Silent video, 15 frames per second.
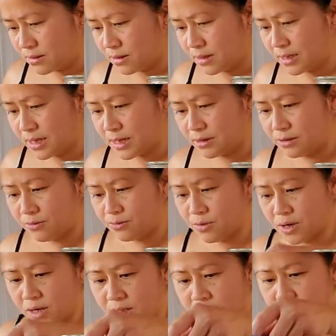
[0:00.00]
Again, you
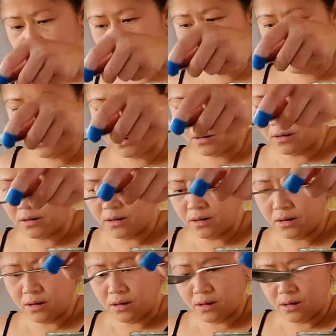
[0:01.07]
want your
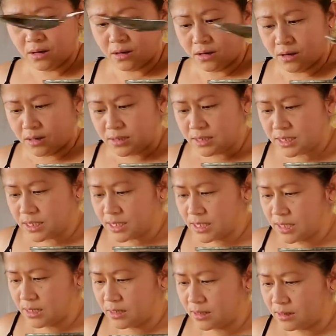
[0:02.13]

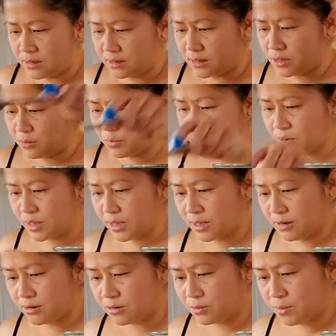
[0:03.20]
tea that you put in
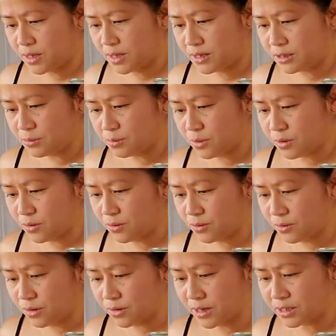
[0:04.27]
there to be as
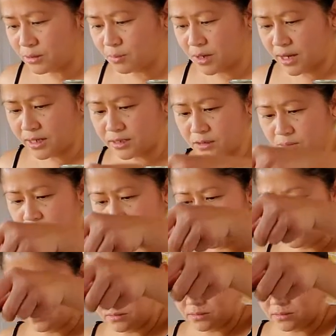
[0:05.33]
pure as possible.